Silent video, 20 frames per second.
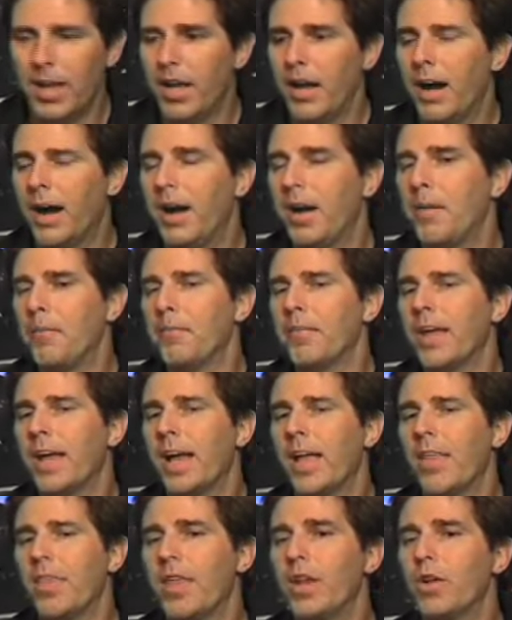Um,
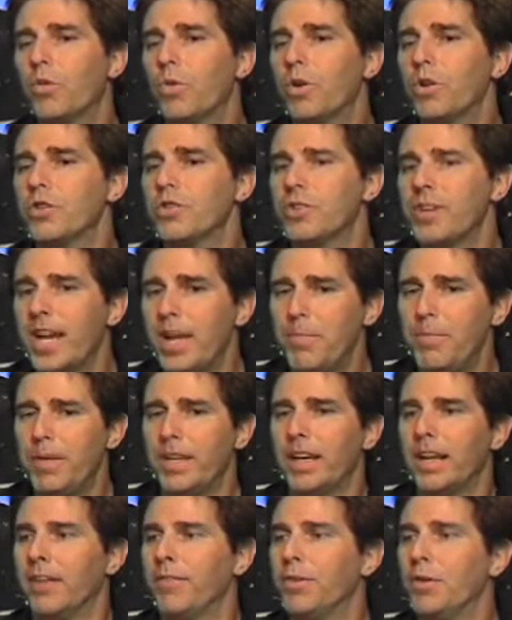and then, of course, shaping
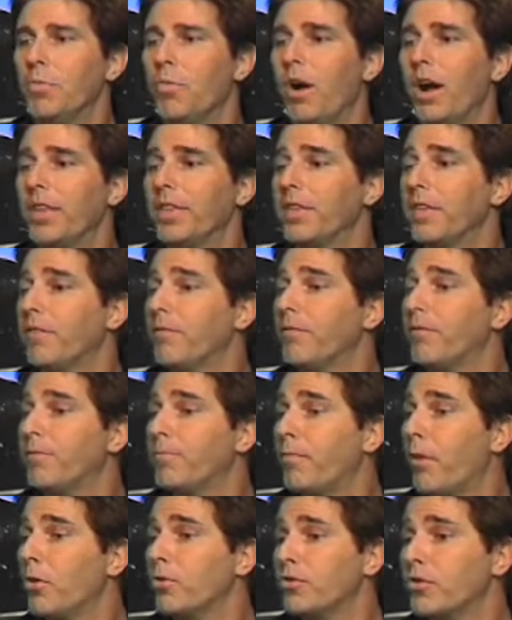it. If you want the
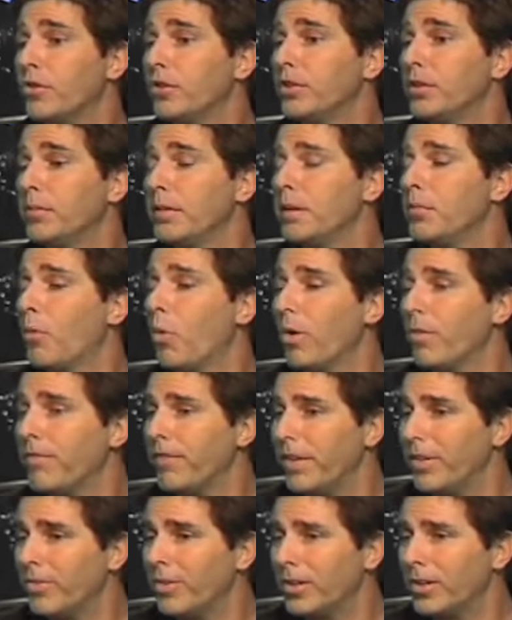emotional to be more
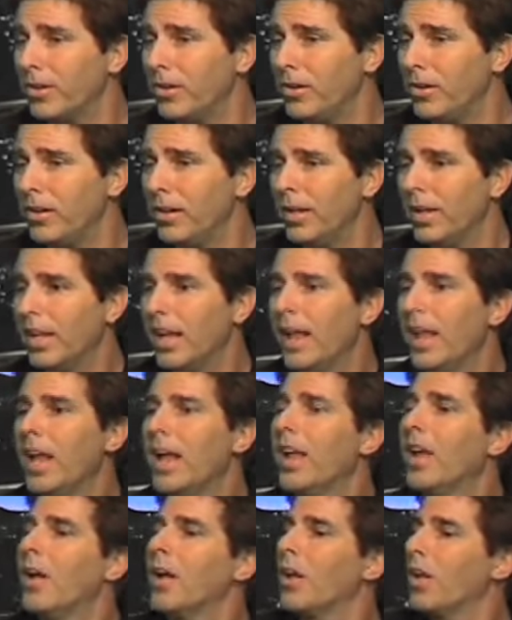physical,
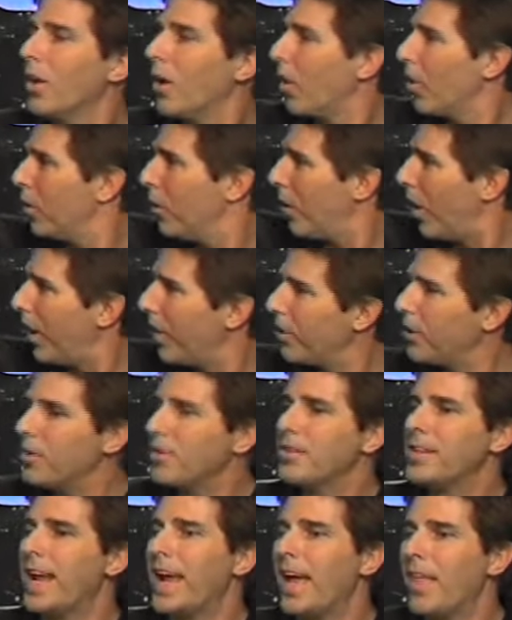
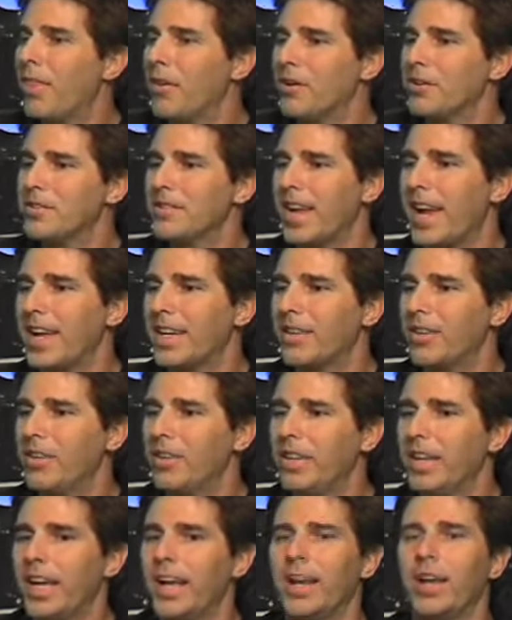understand their
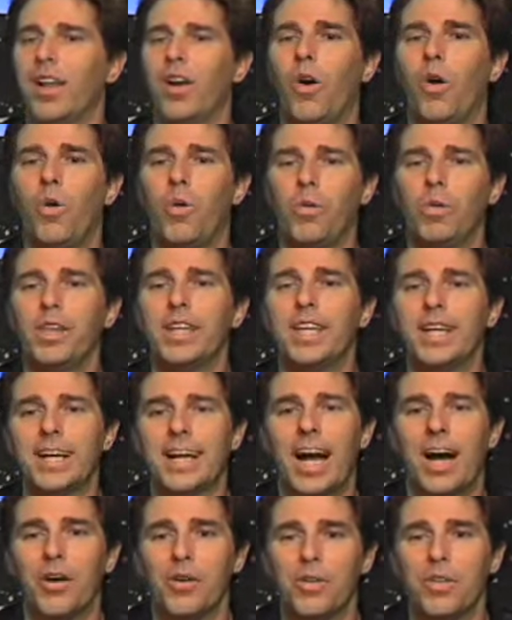cycle and only
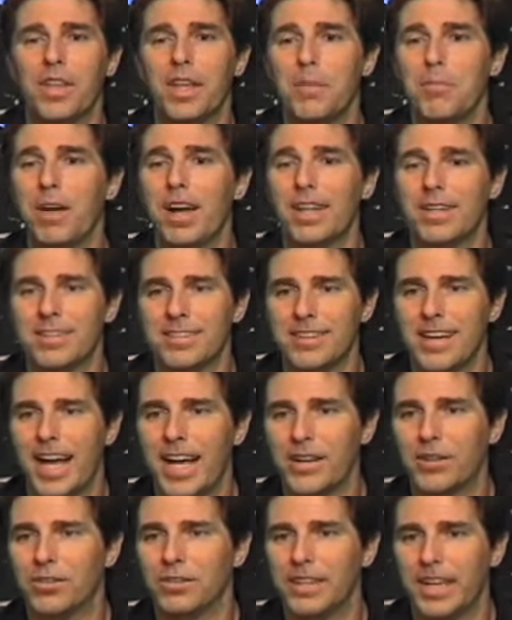encounter them on
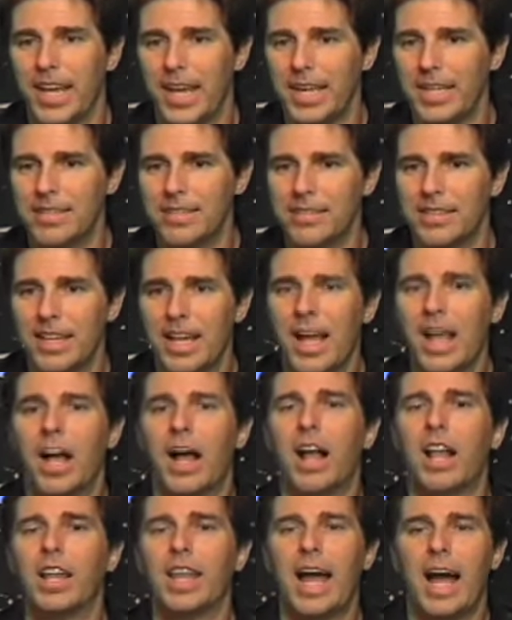cycle days.
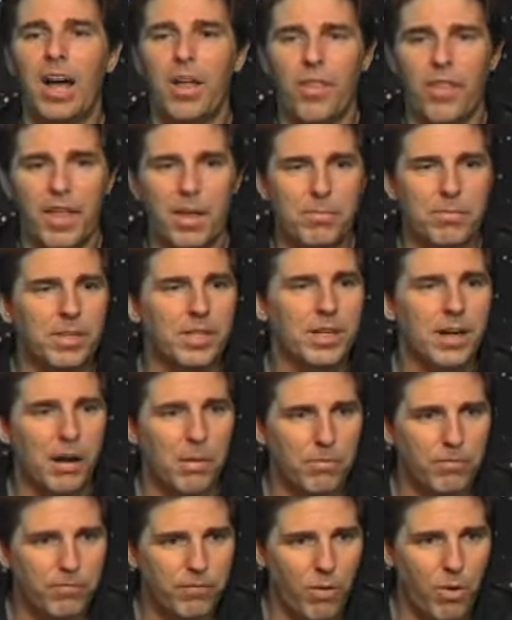Allow them to
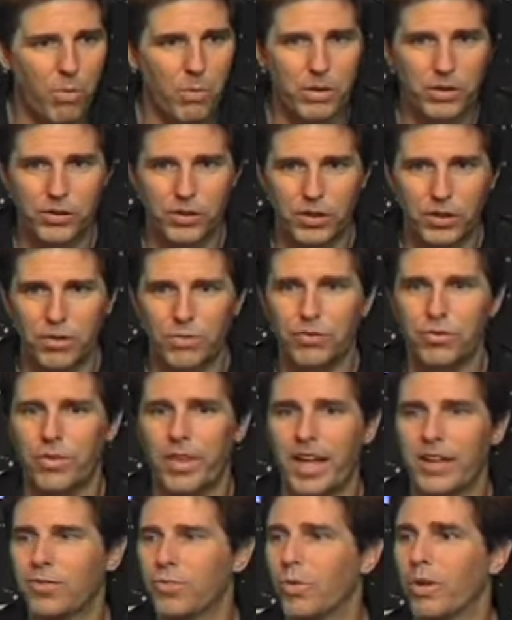come forward to you, so
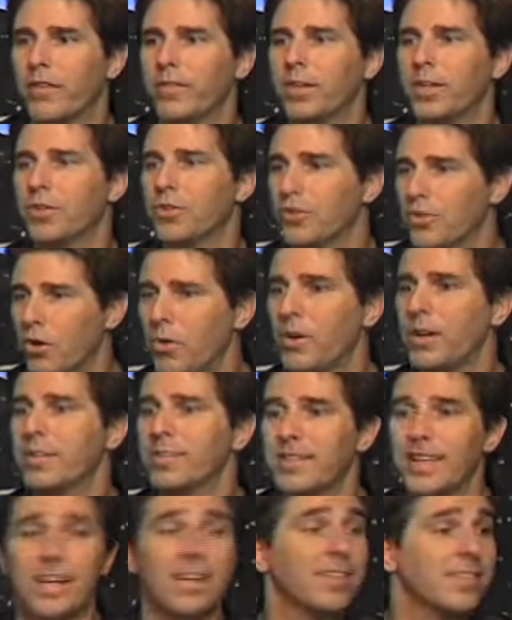that's sort of an assurance
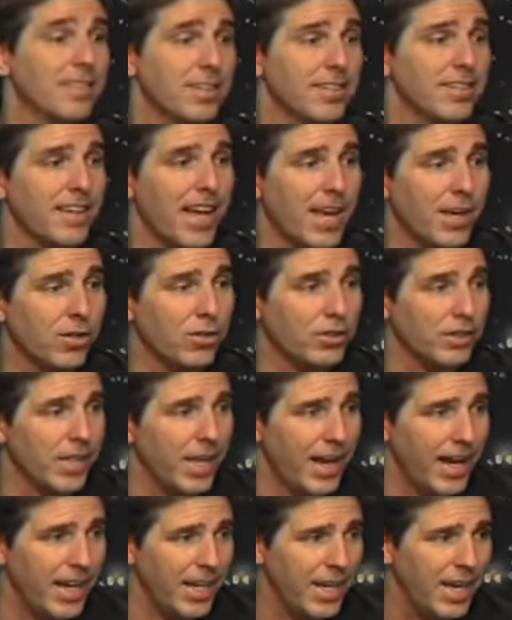that it's a cycle
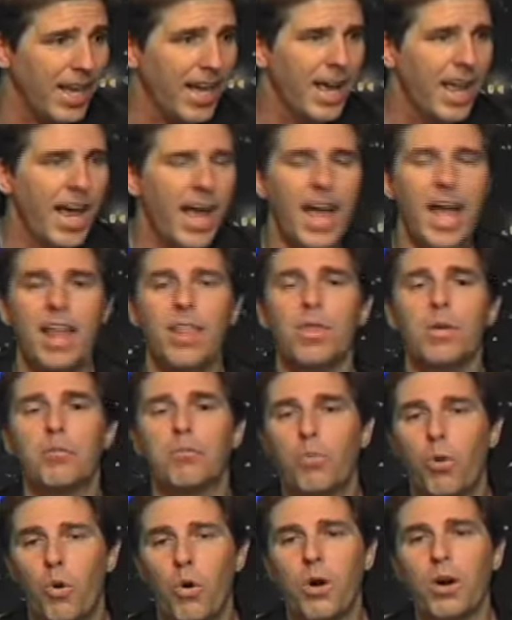day. And the
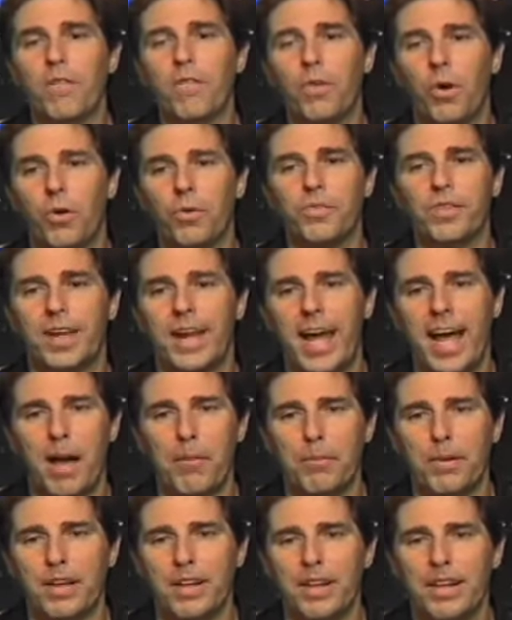more of those that
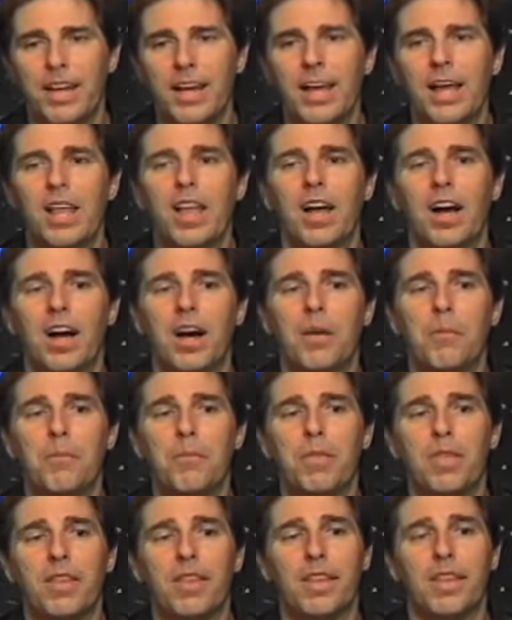happen,
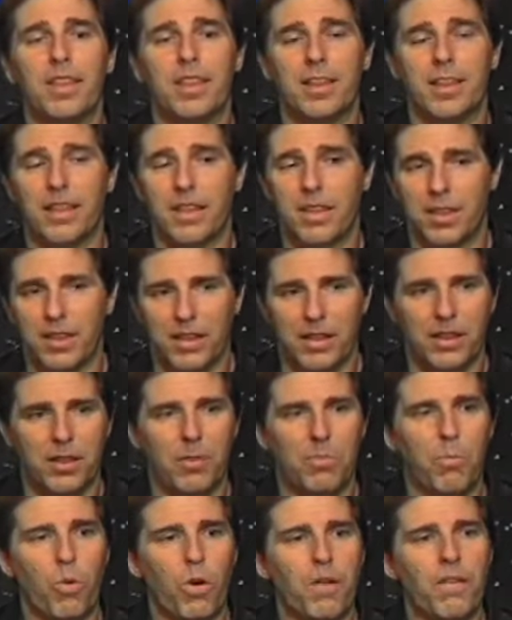um, the
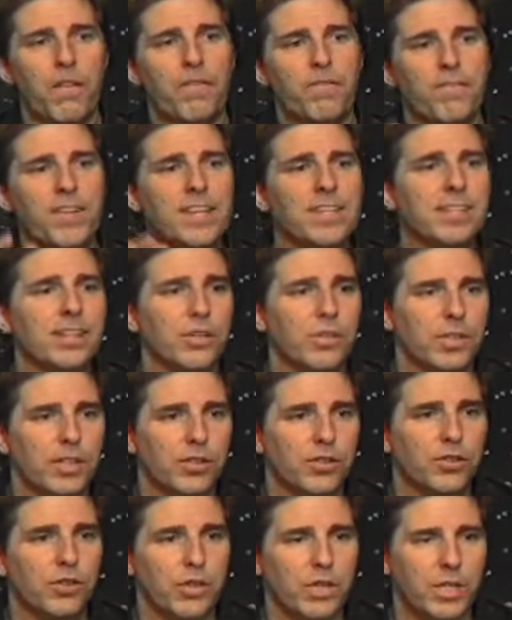more of the
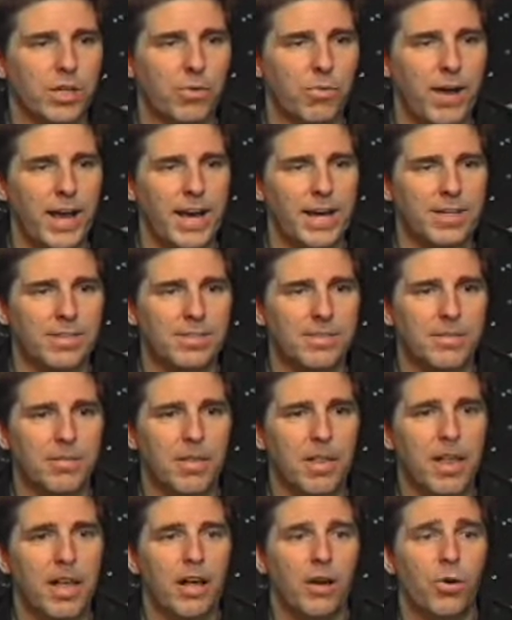physicalness you're going to raise.
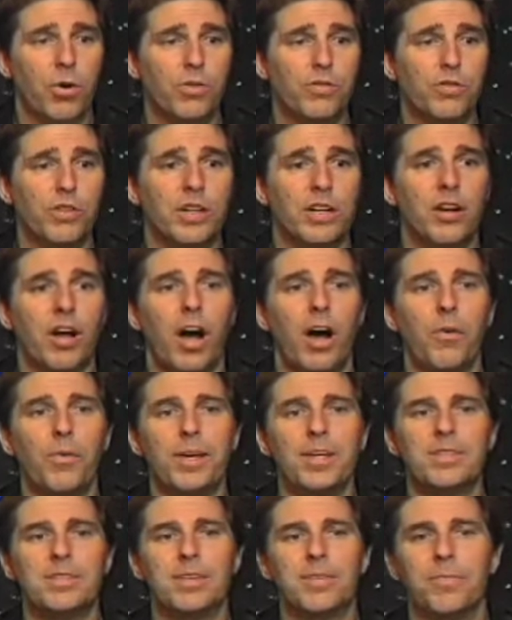Of course, you can
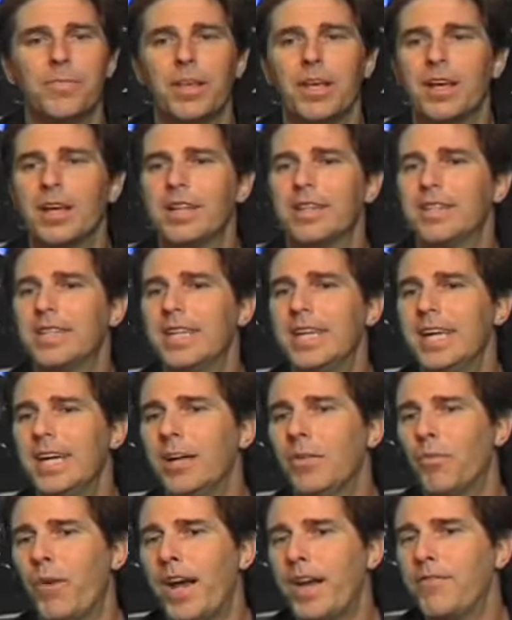always te
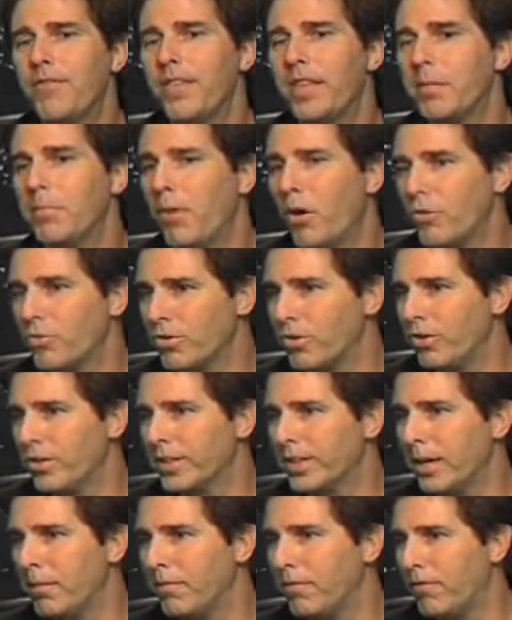wait for the emotional to
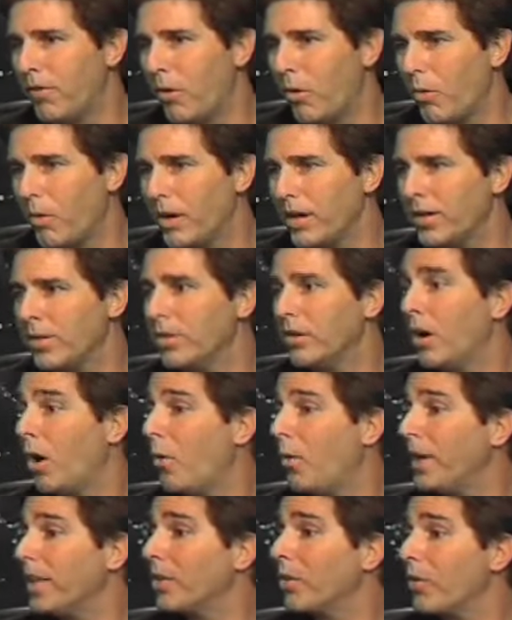come forward,
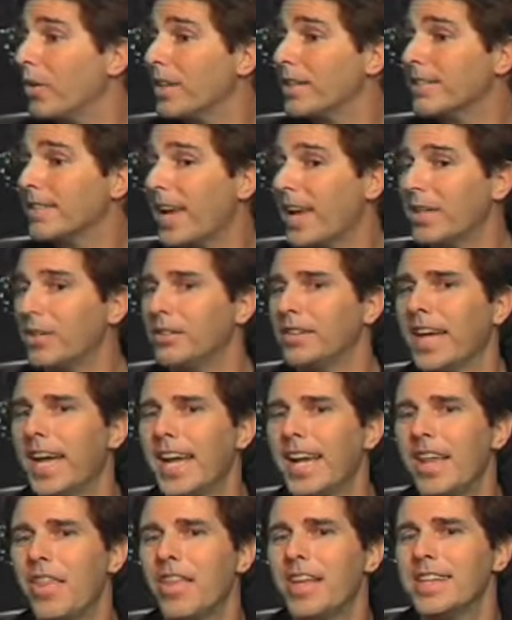knowing they're on a cycle
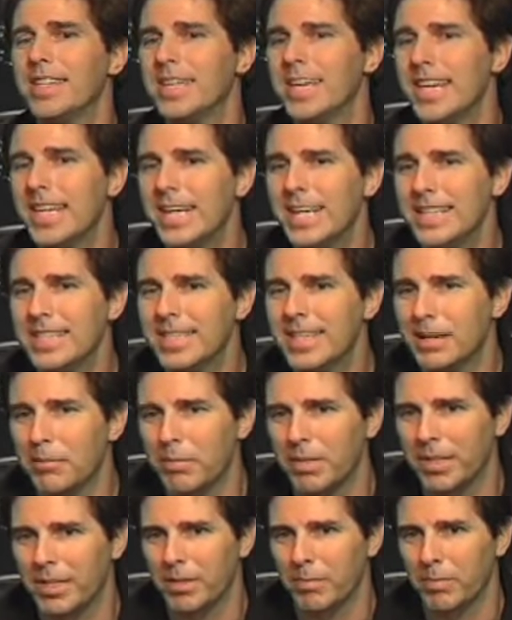day, and then tease them
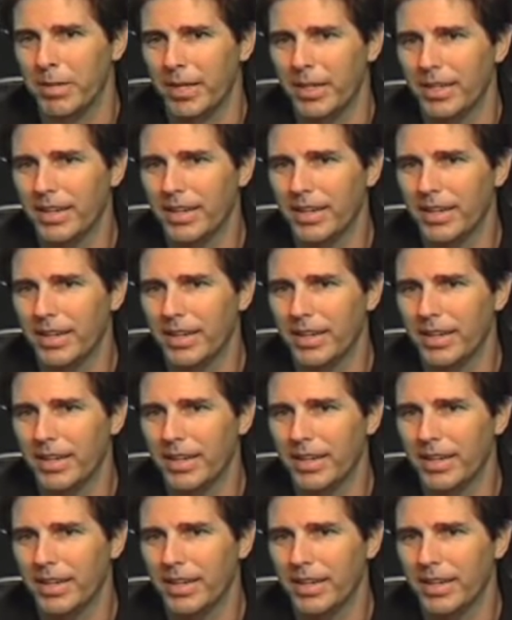a little bit.